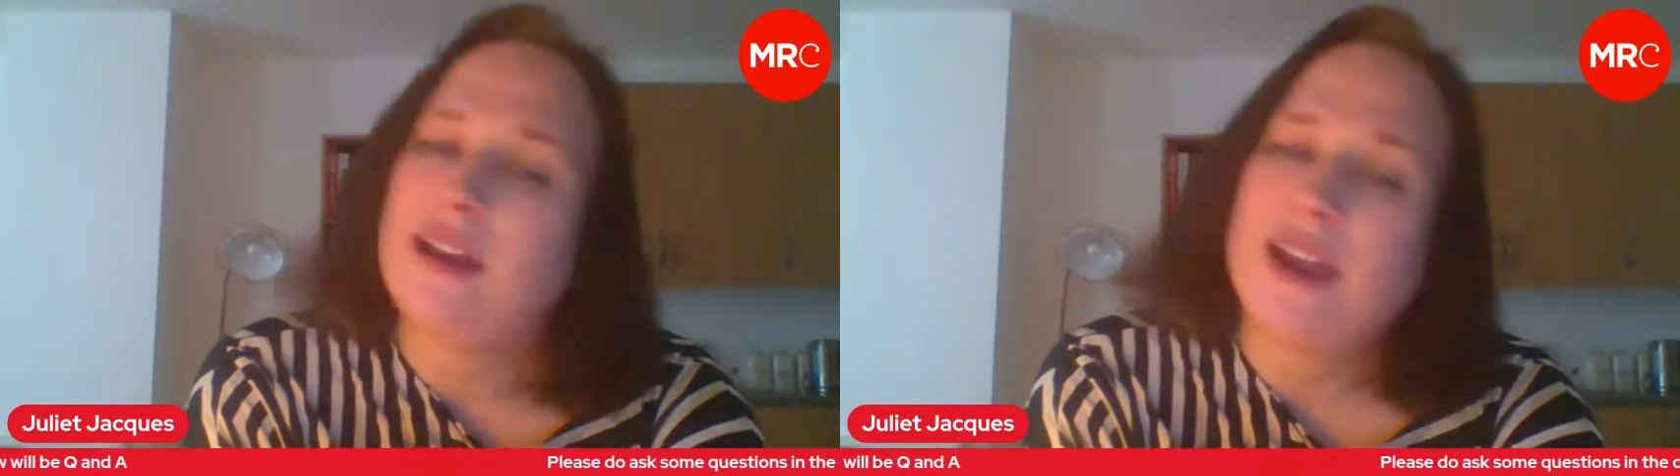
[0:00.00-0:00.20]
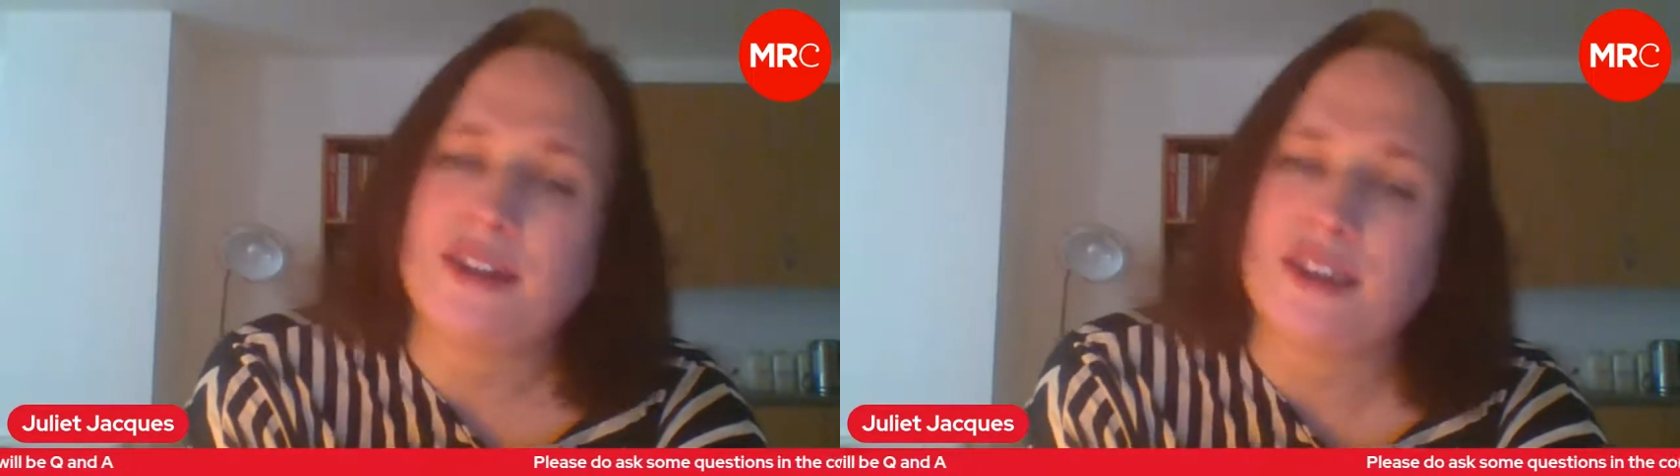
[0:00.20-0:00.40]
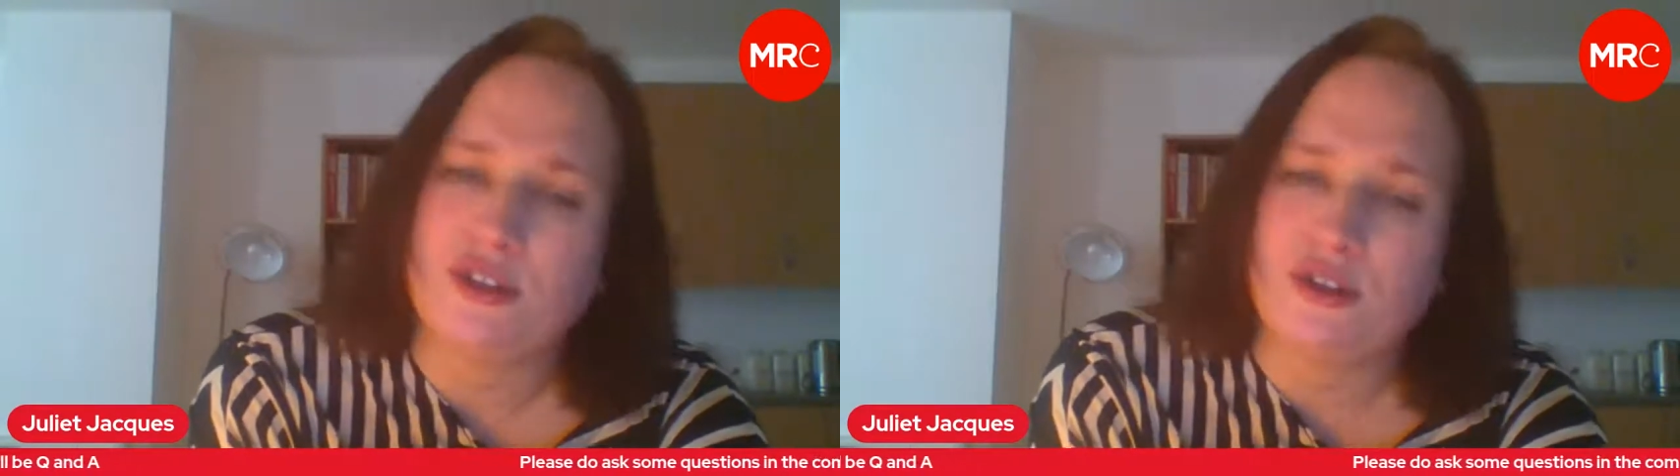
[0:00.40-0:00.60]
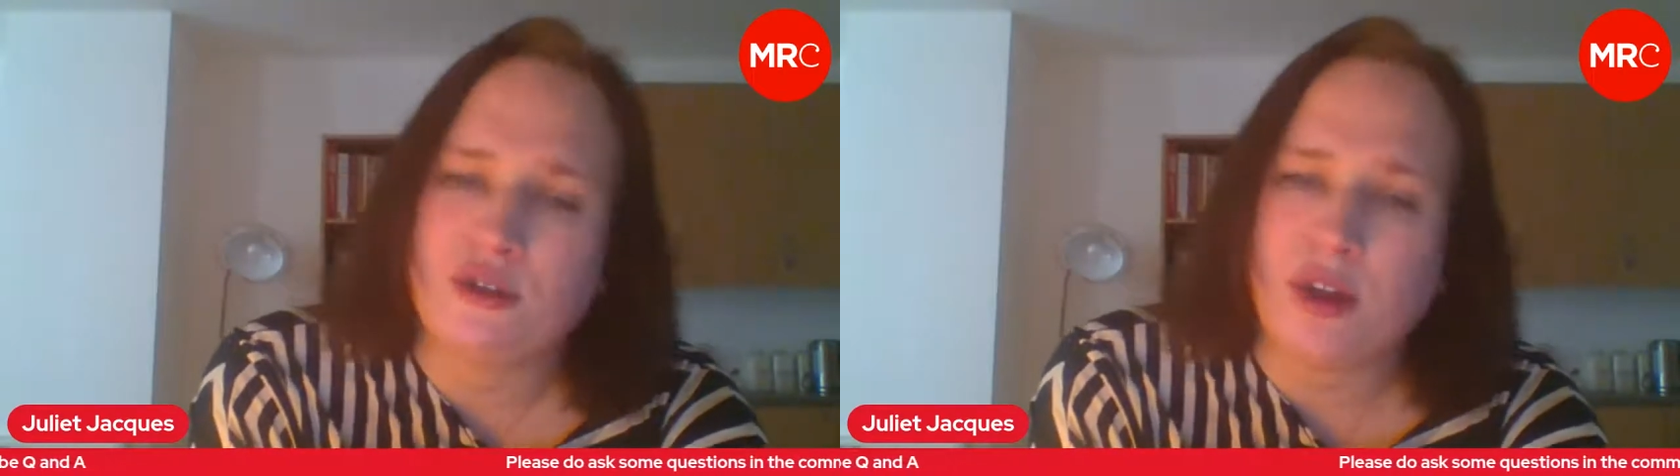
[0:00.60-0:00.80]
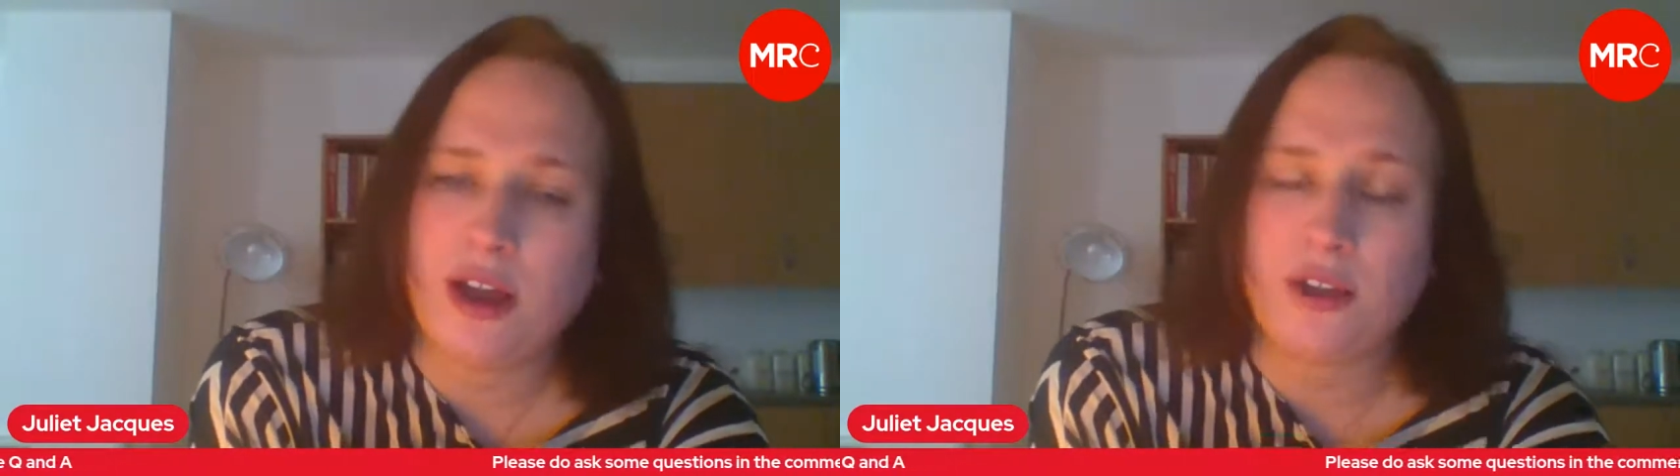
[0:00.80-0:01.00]
led
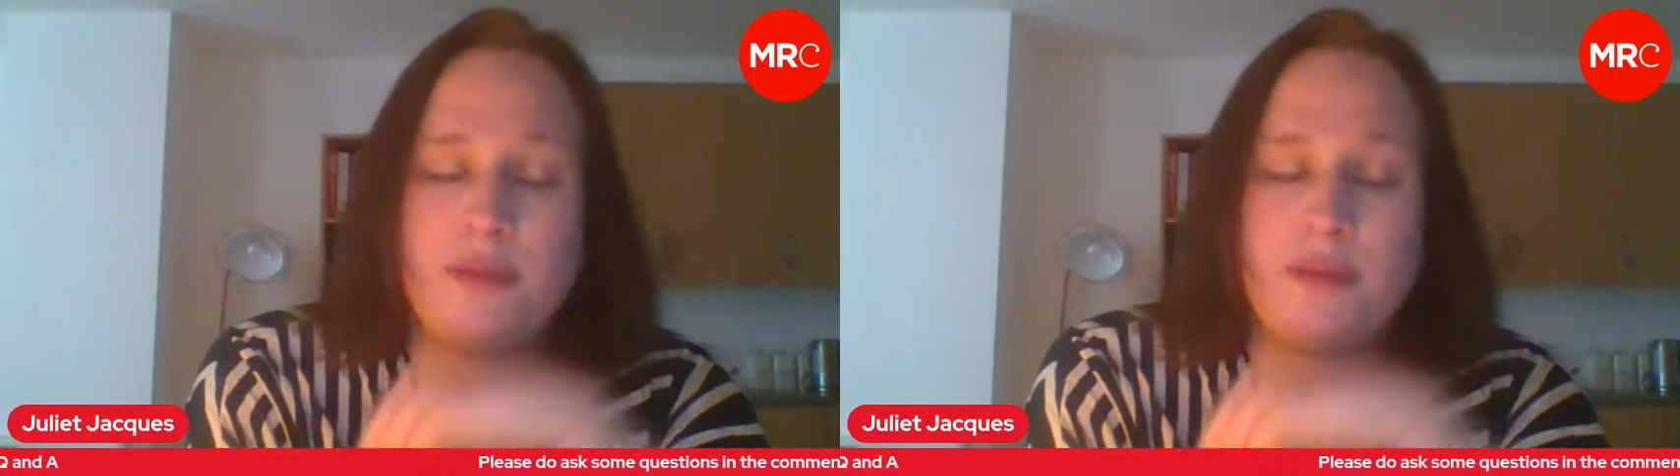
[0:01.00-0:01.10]
to the